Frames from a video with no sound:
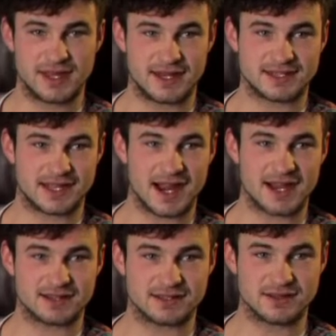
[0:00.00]
in his
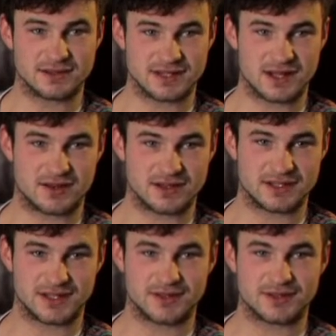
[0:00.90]
heart he was not going
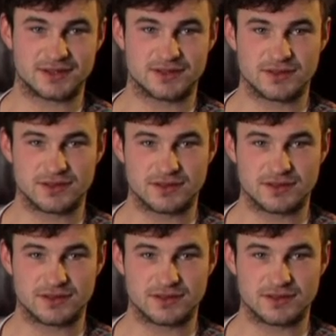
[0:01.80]
to do it.